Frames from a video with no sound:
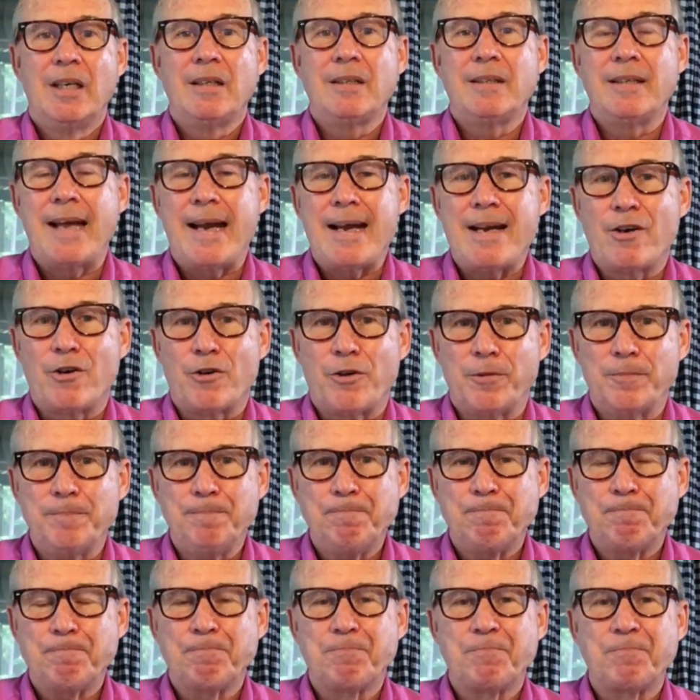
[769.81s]
Later,
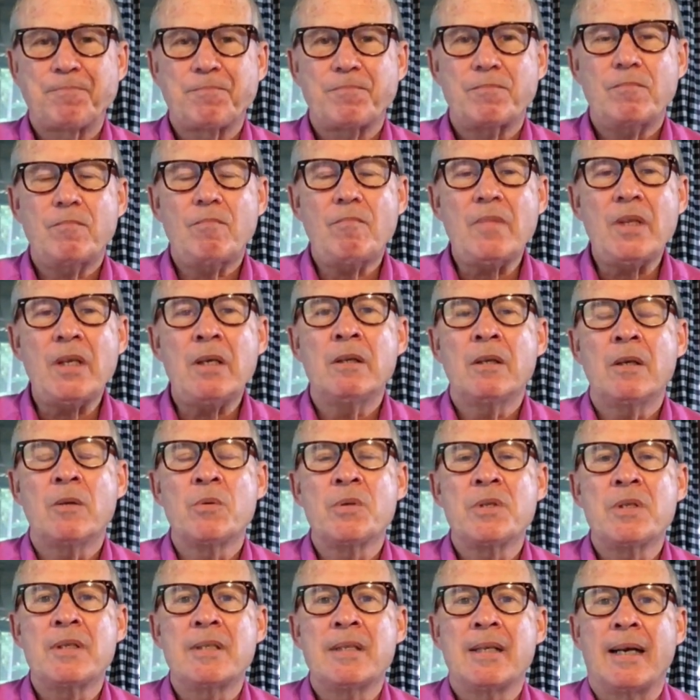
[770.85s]
there
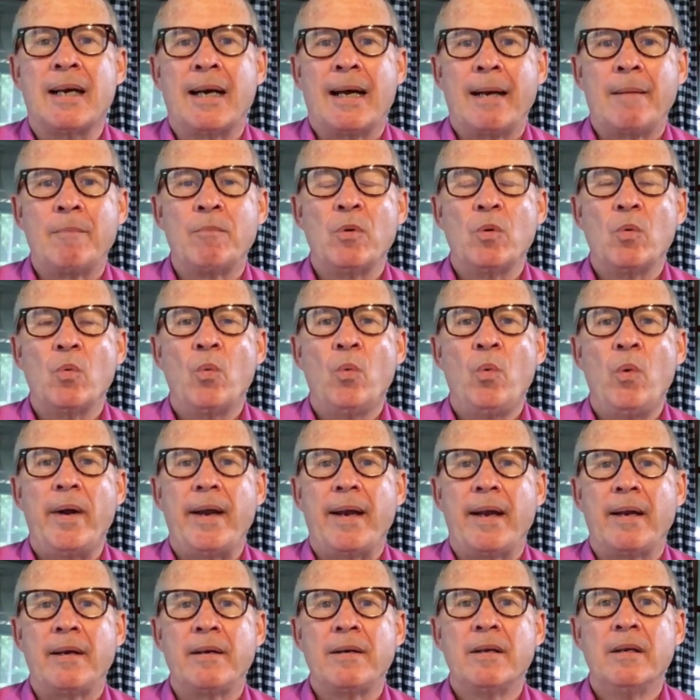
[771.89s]
was a time
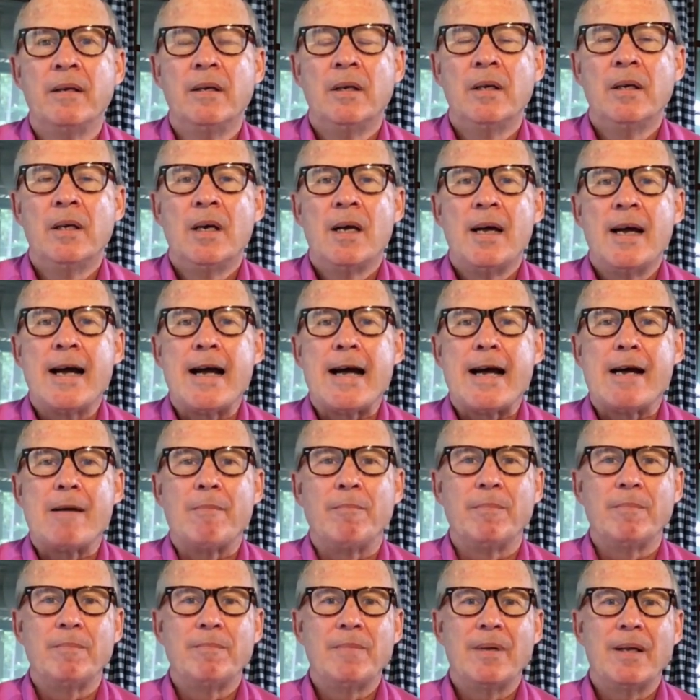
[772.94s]
when
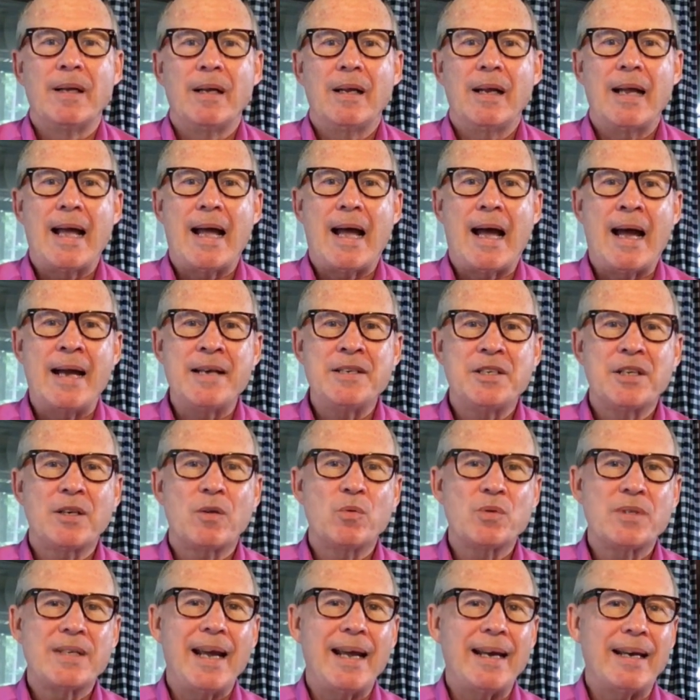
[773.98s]
um, Isaac
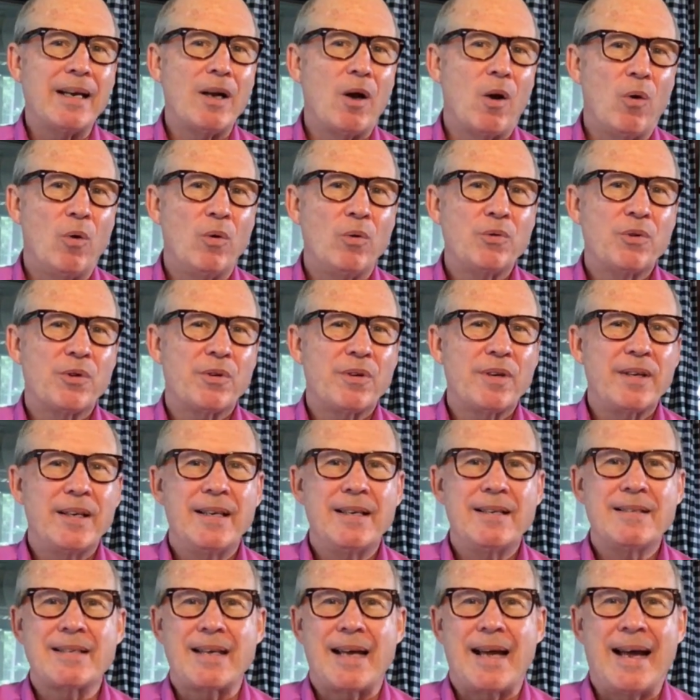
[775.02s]
was getting older,
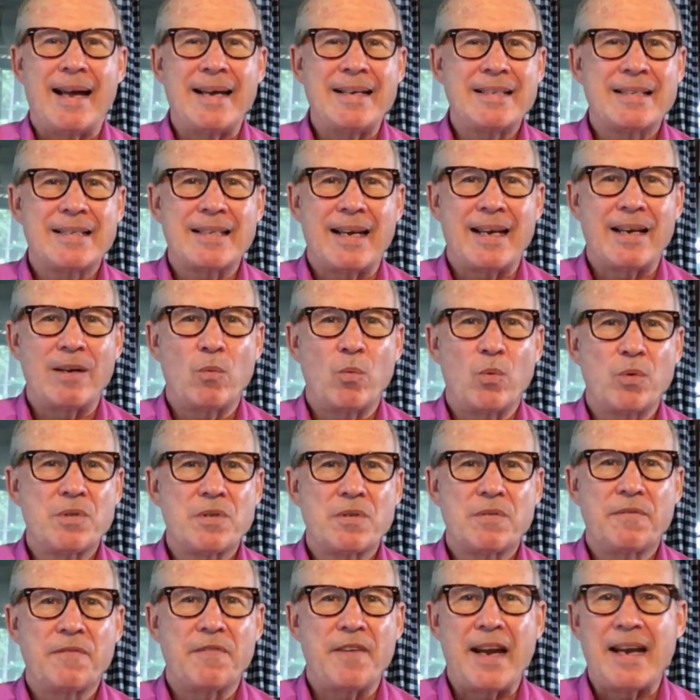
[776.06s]
his eyesight
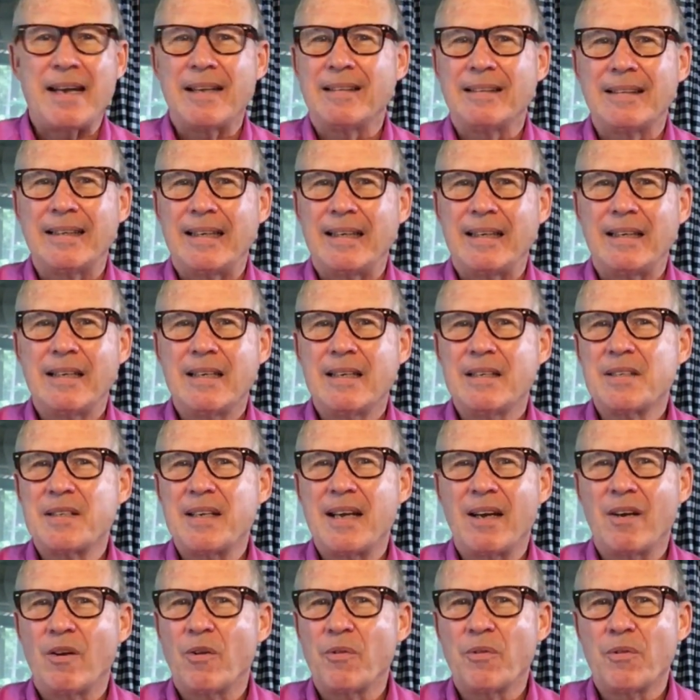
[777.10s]
was failing, his
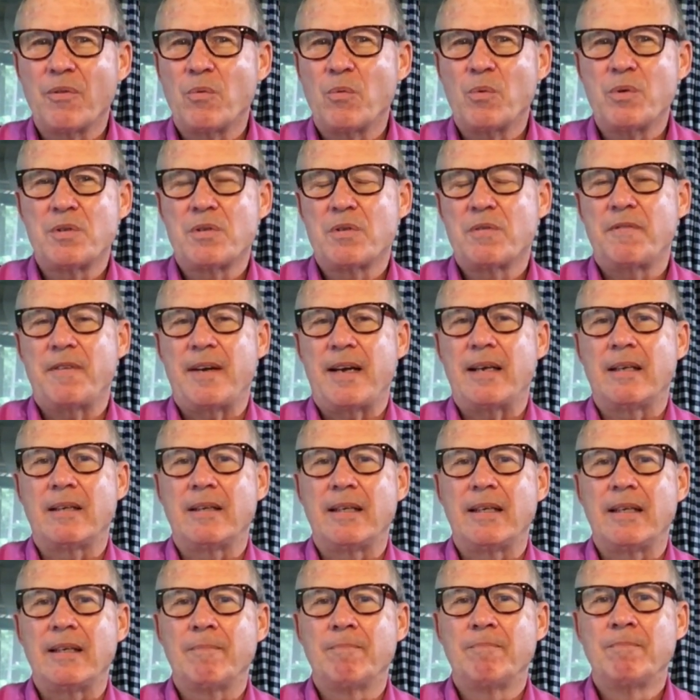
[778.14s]
health was
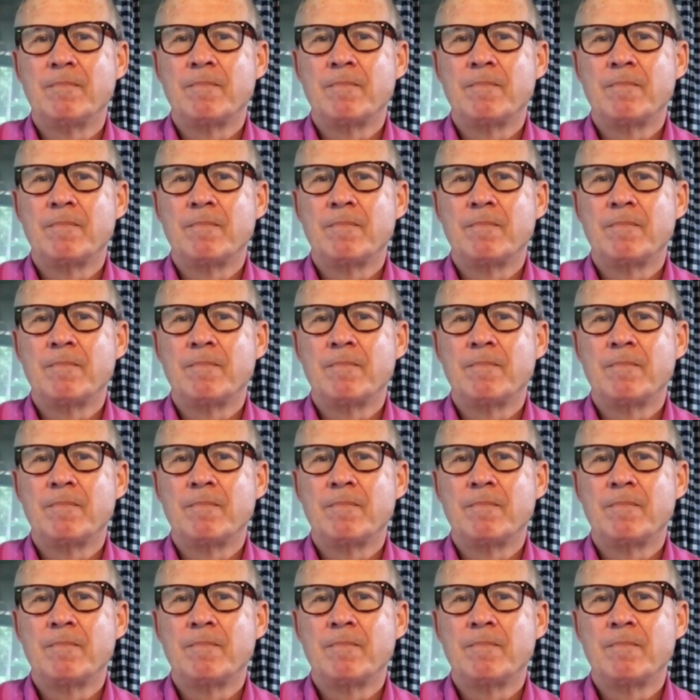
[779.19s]
failing.